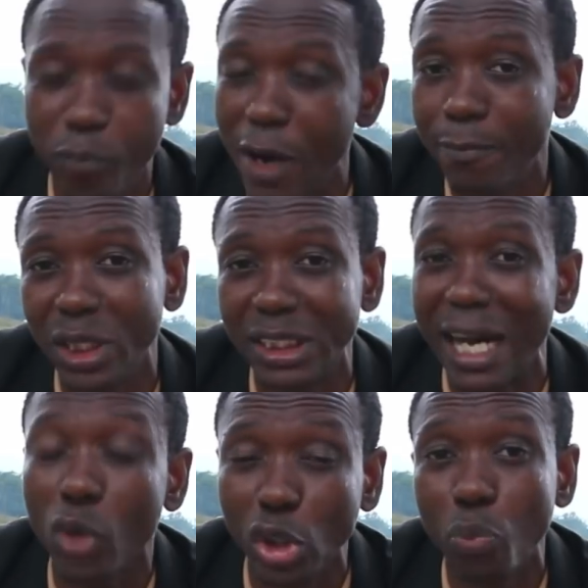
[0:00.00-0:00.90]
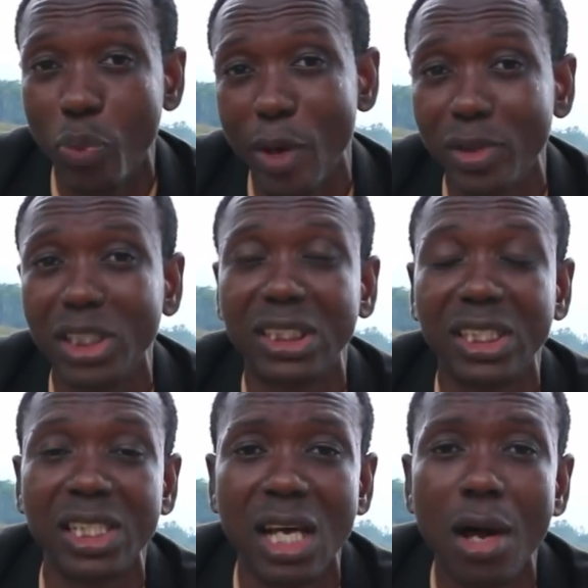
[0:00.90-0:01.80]
published. I'm going to publish
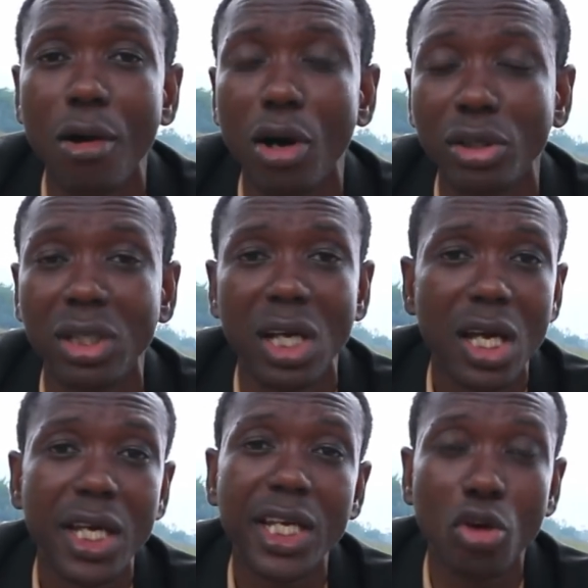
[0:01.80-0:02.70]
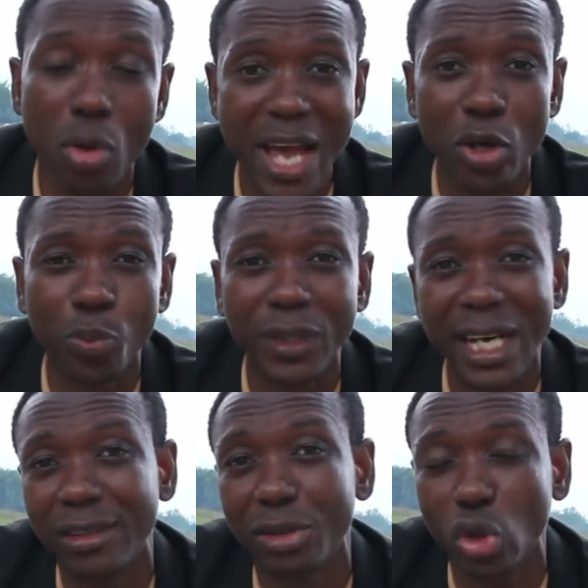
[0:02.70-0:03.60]
it on
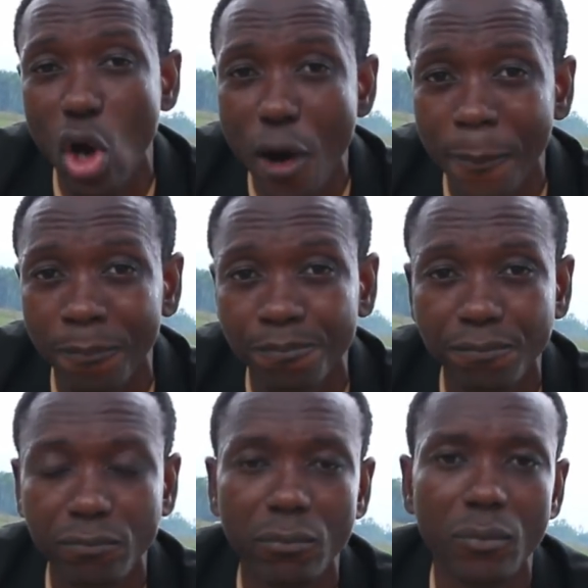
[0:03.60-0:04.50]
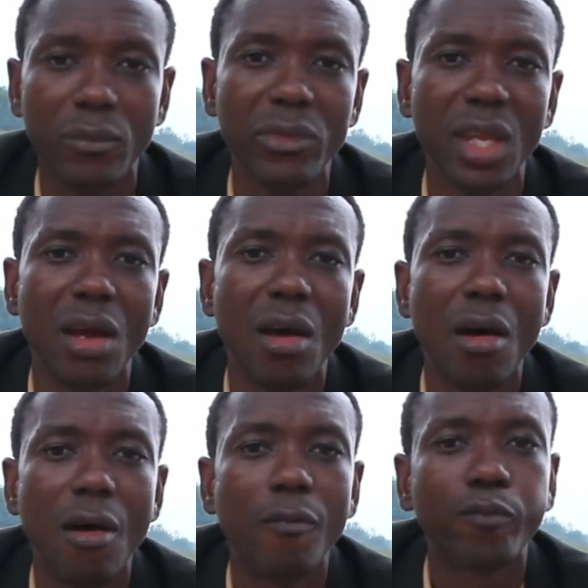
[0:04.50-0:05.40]
eagleeyeopener.com.
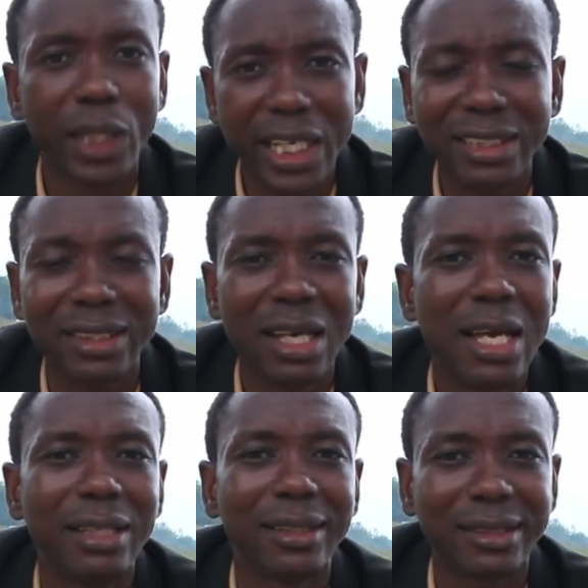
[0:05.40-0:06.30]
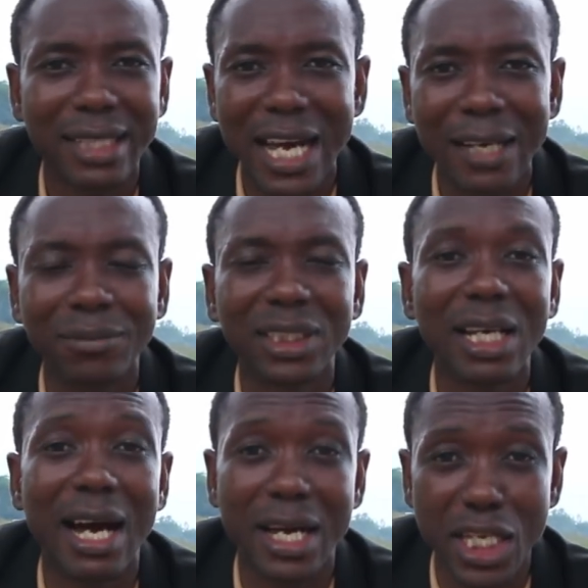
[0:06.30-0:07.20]
Please, the times
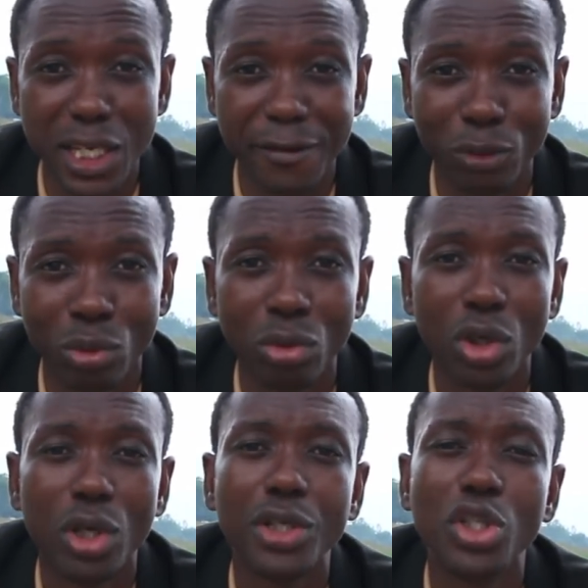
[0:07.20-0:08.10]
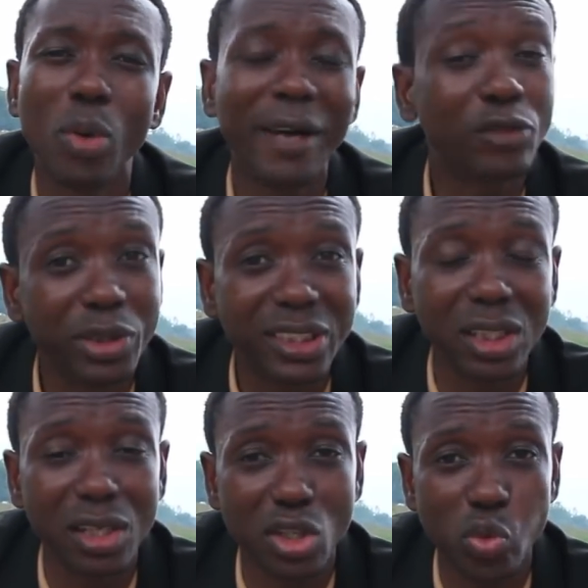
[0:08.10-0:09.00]
are evil. You have to be
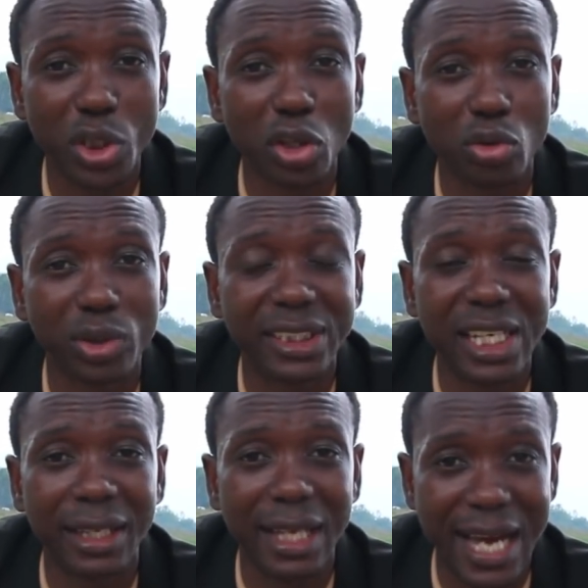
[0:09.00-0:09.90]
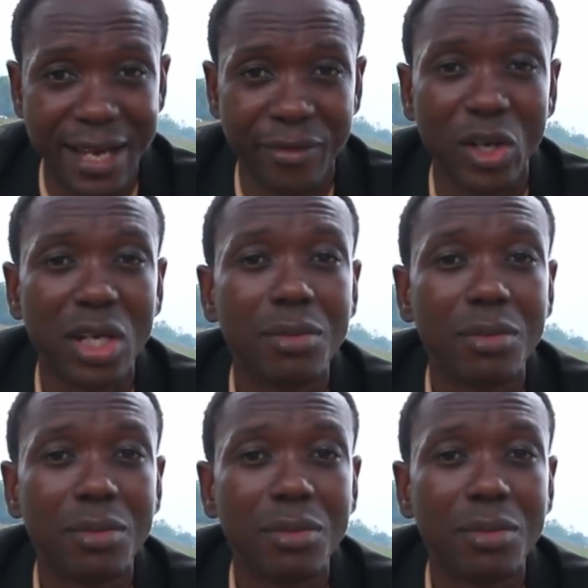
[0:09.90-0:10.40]
serious with your Christian life.